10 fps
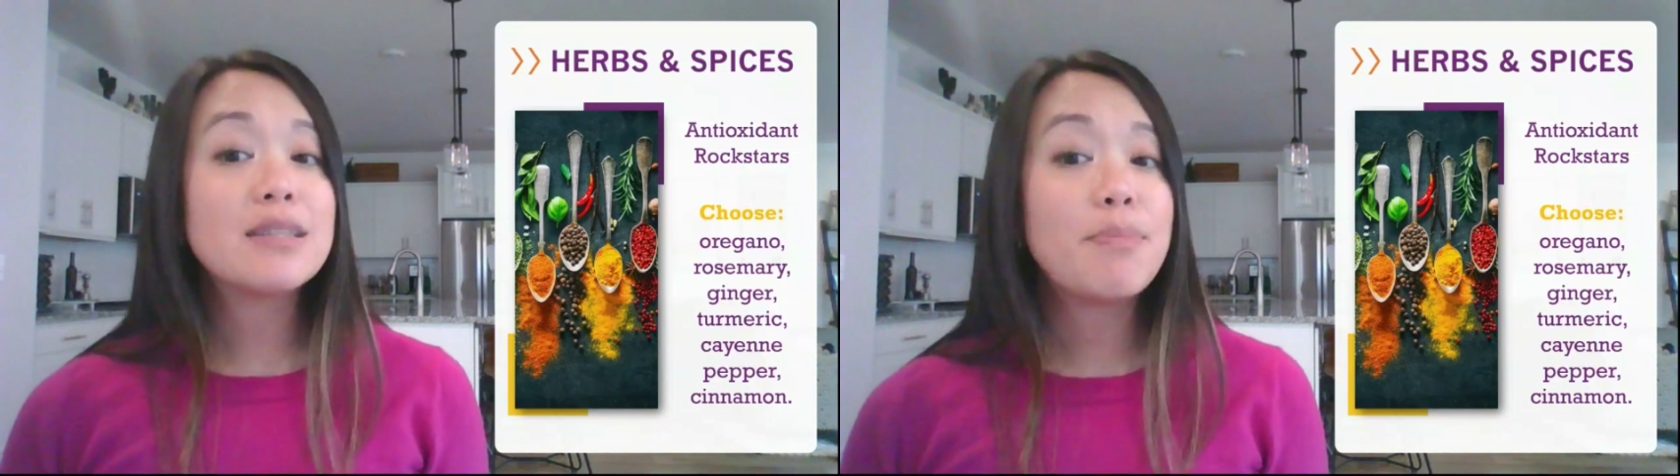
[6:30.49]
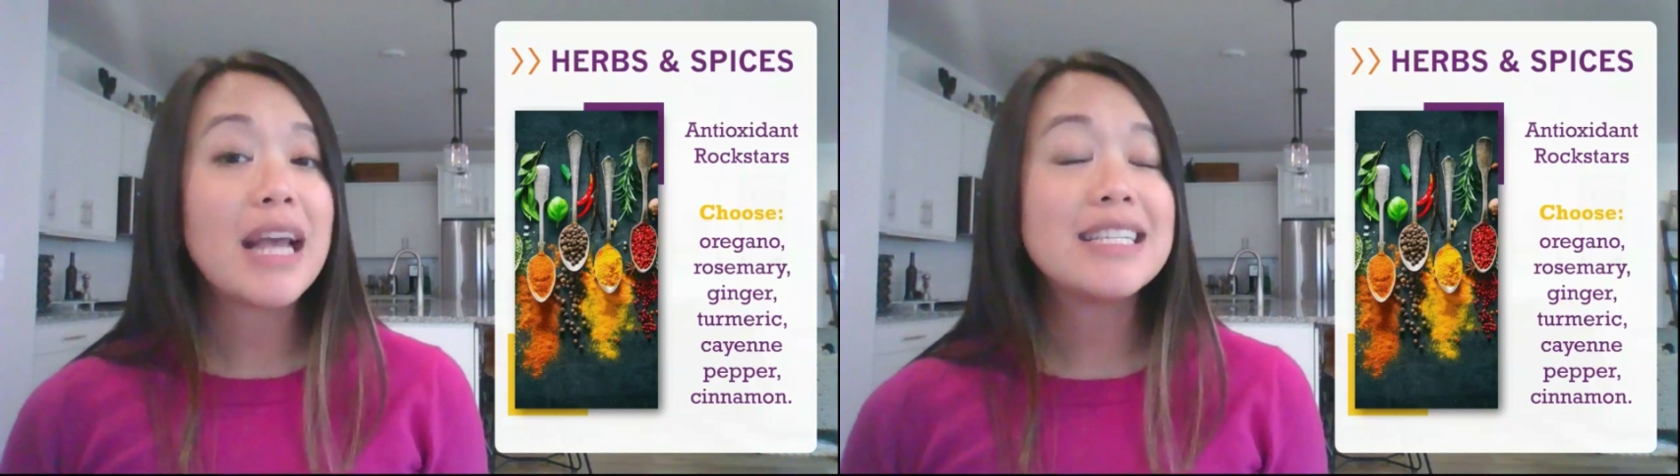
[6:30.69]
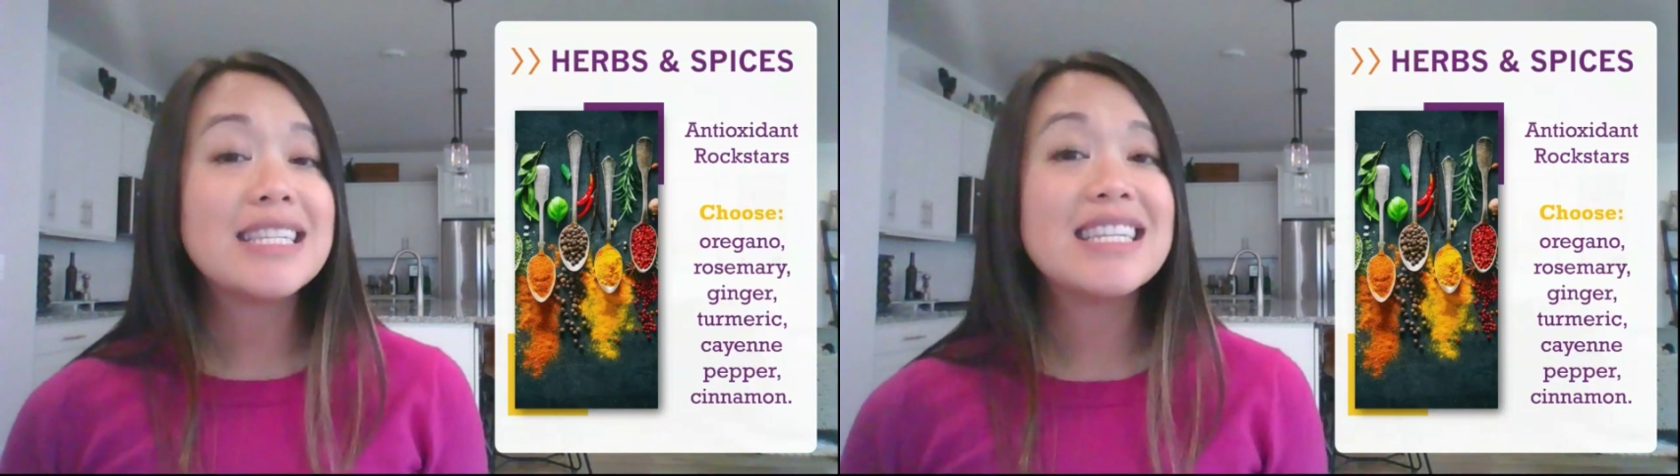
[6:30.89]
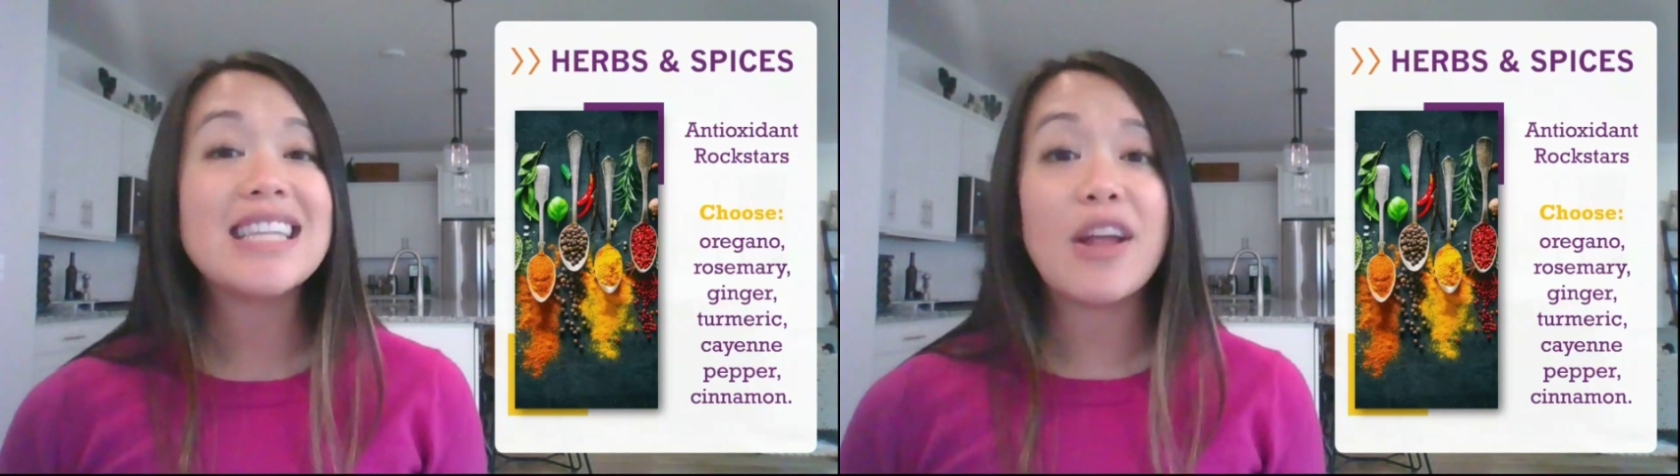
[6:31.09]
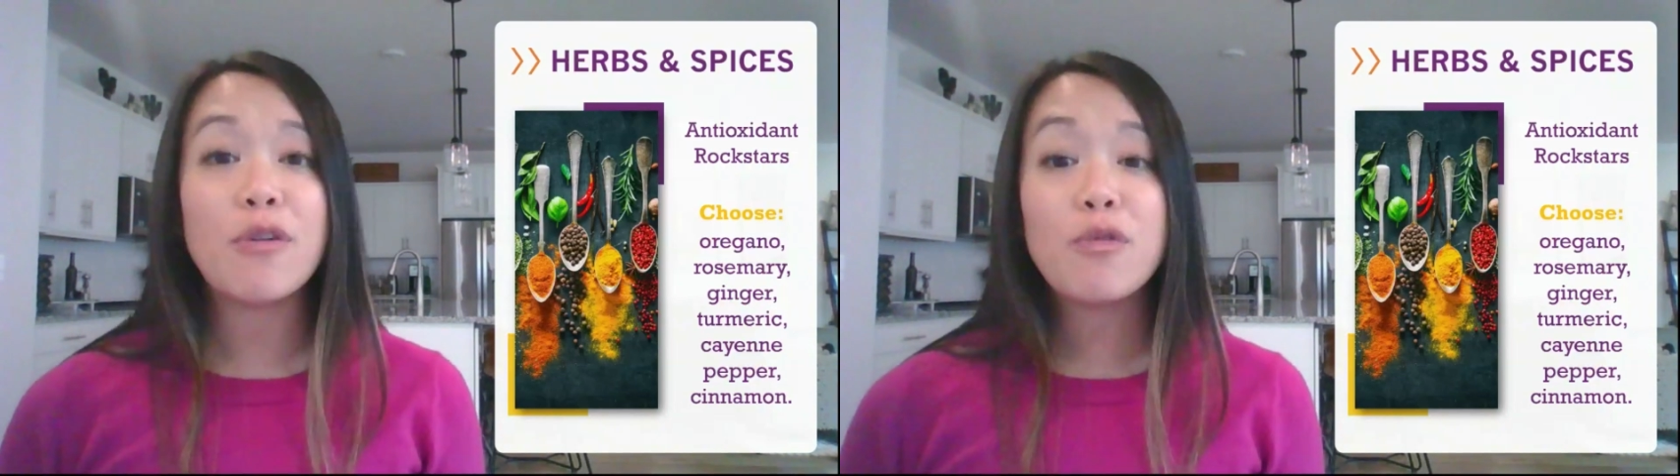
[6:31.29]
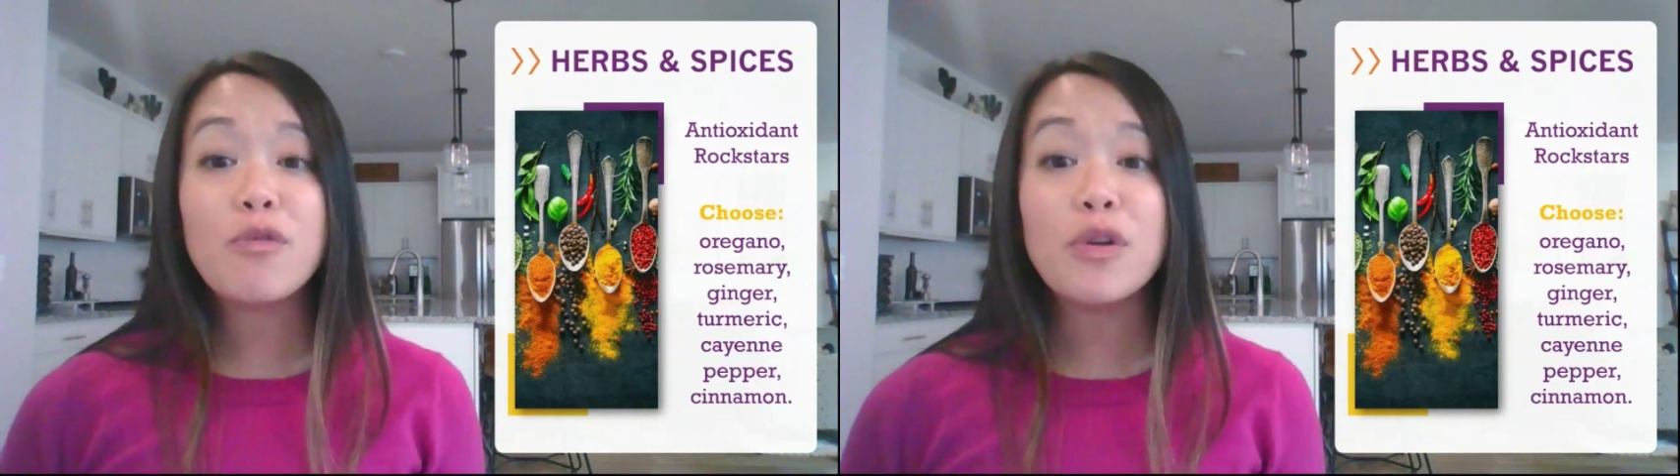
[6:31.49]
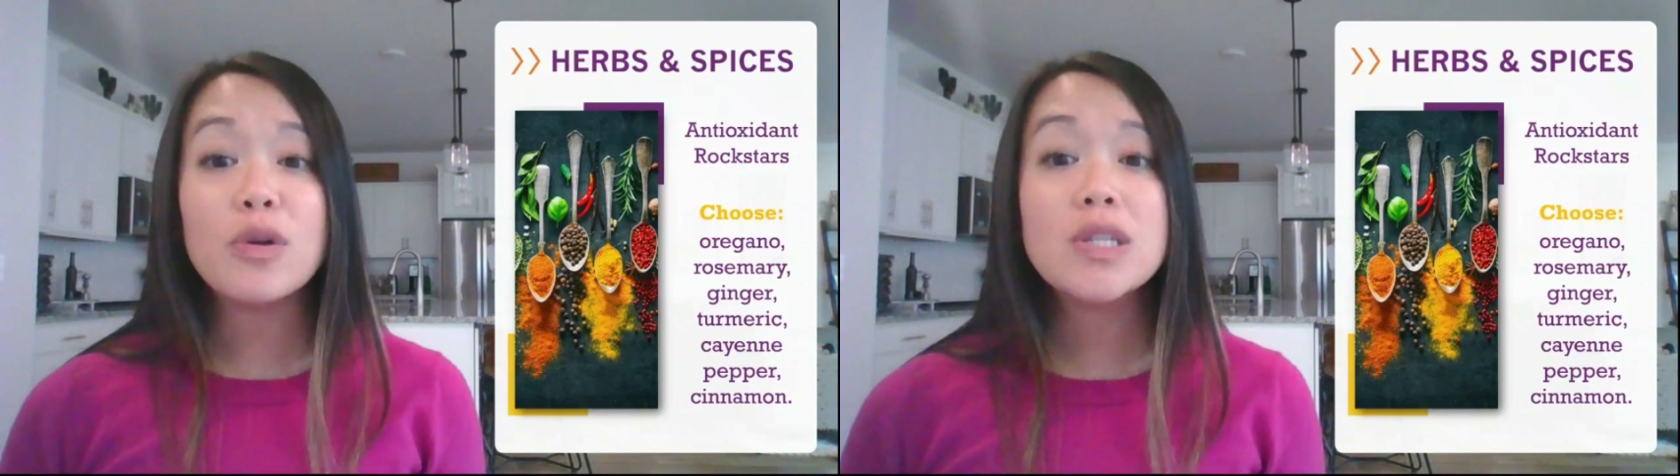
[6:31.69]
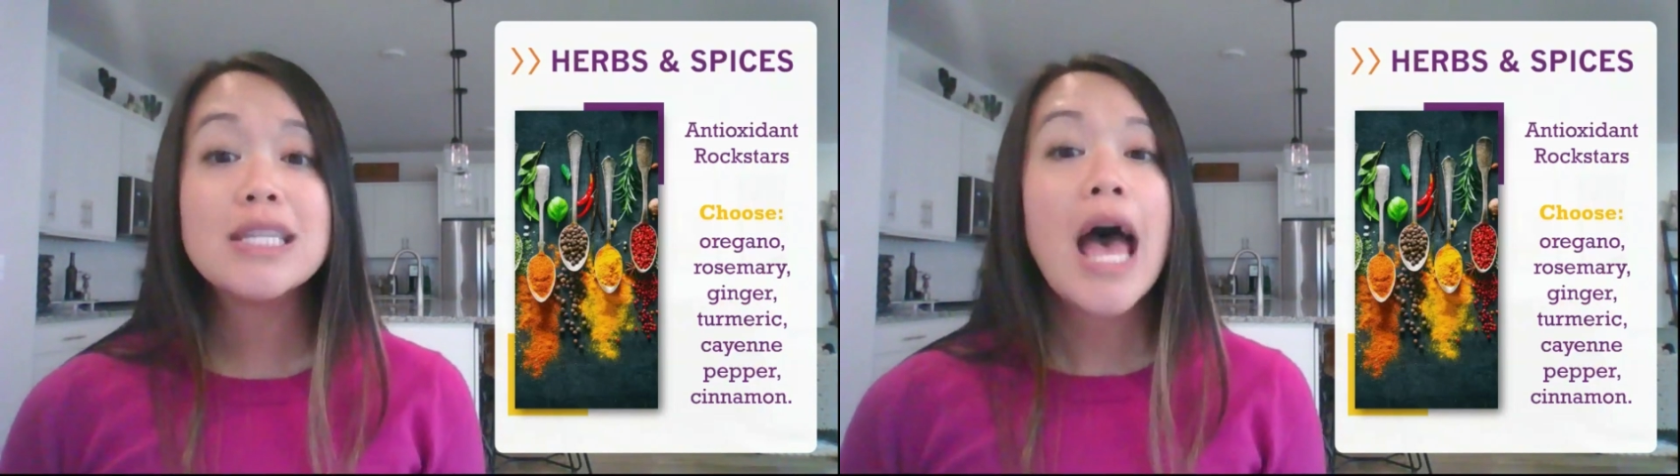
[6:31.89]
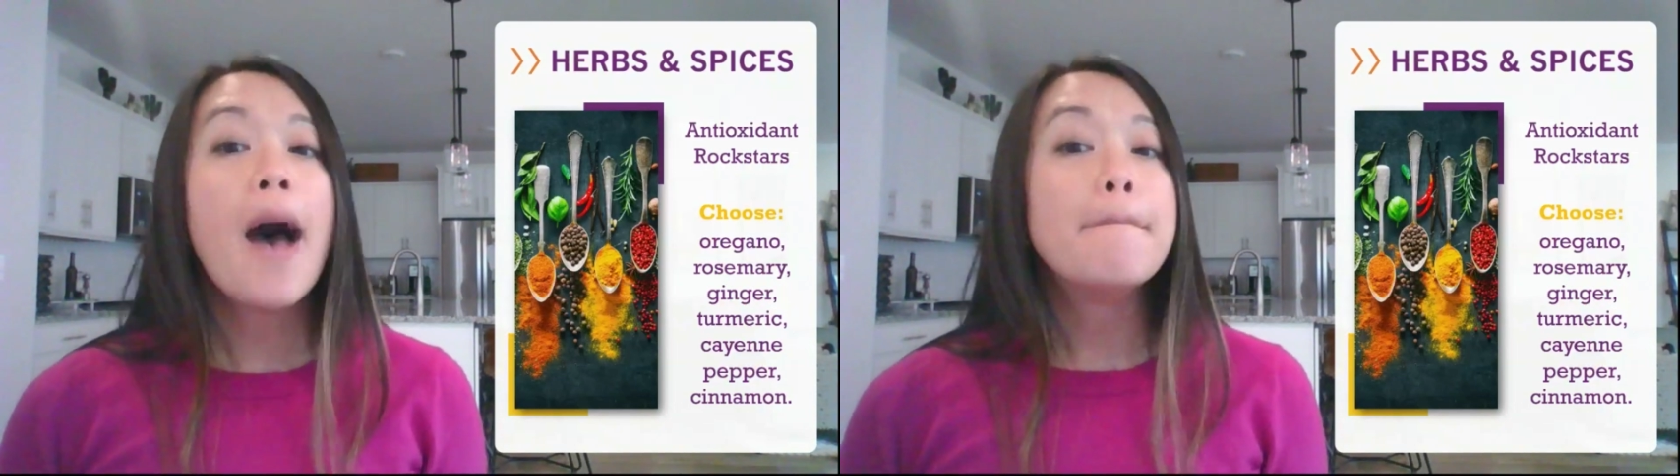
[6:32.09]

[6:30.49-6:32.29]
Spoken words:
and spices and foods